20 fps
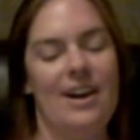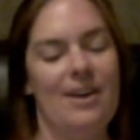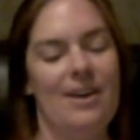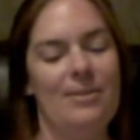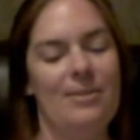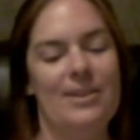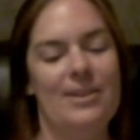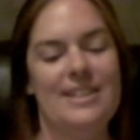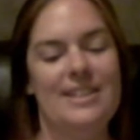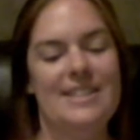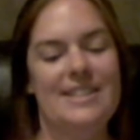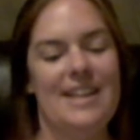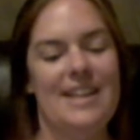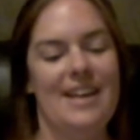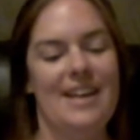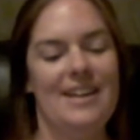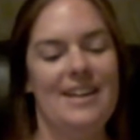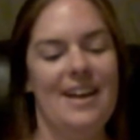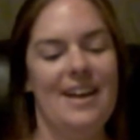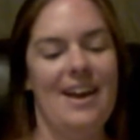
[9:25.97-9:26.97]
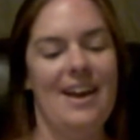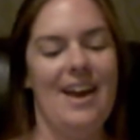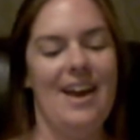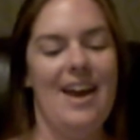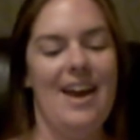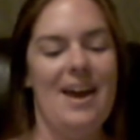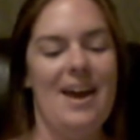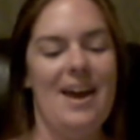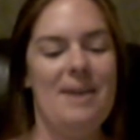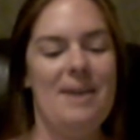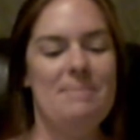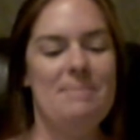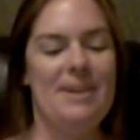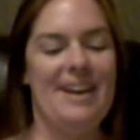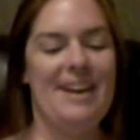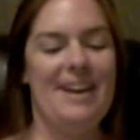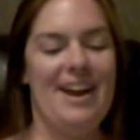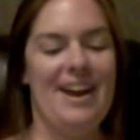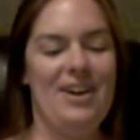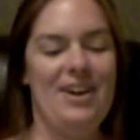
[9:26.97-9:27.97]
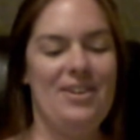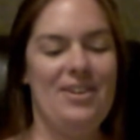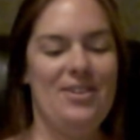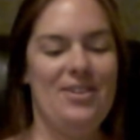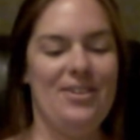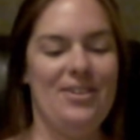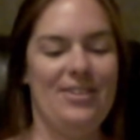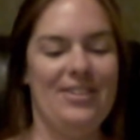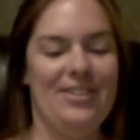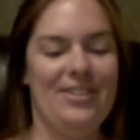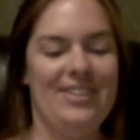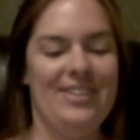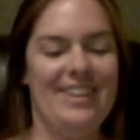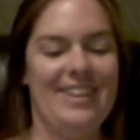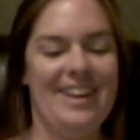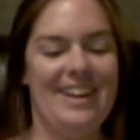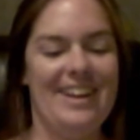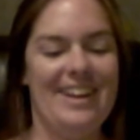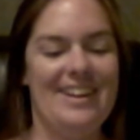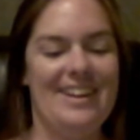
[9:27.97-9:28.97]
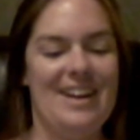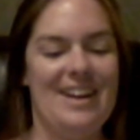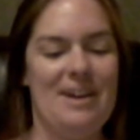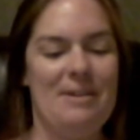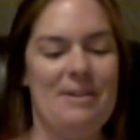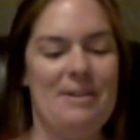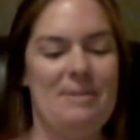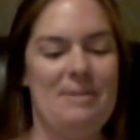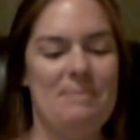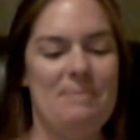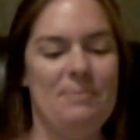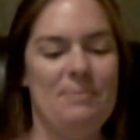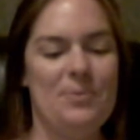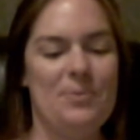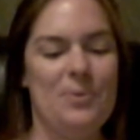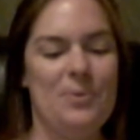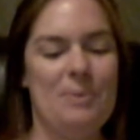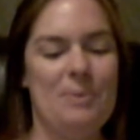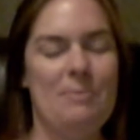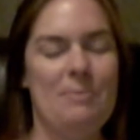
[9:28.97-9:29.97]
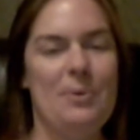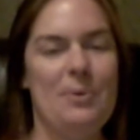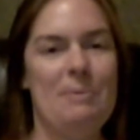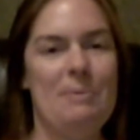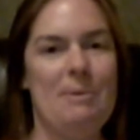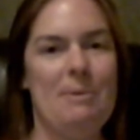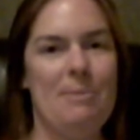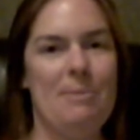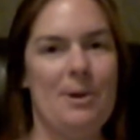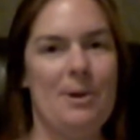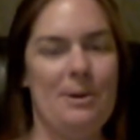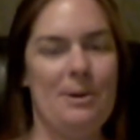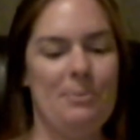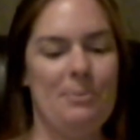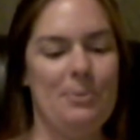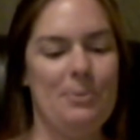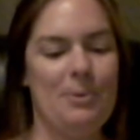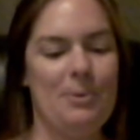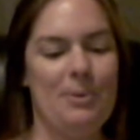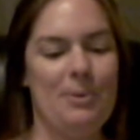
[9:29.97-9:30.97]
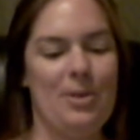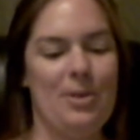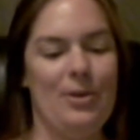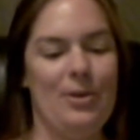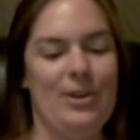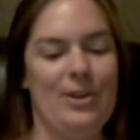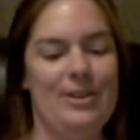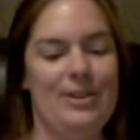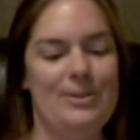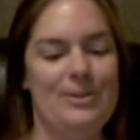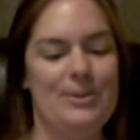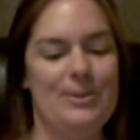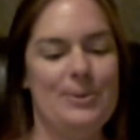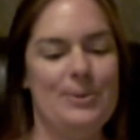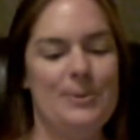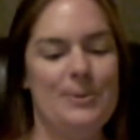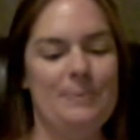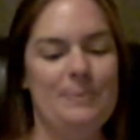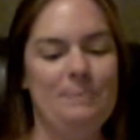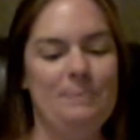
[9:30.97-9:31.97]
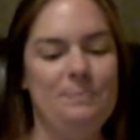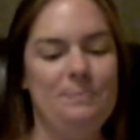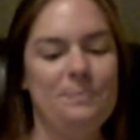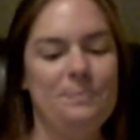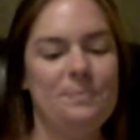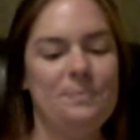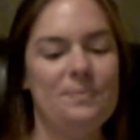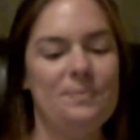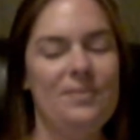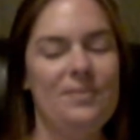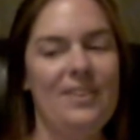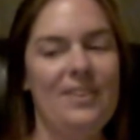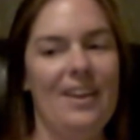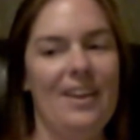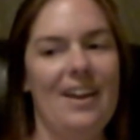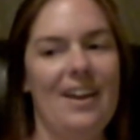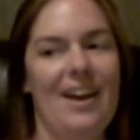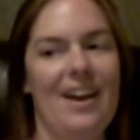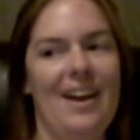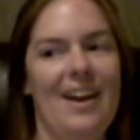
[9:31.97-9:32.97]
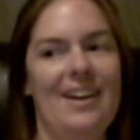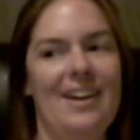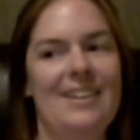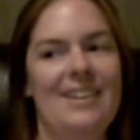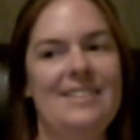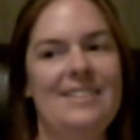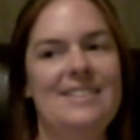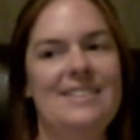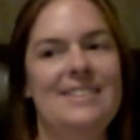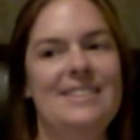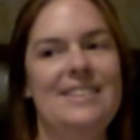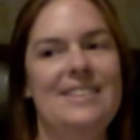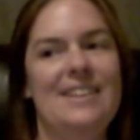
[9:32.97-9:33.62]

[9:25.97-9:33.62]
what he said. But now that we met back up when we were 30 years old, and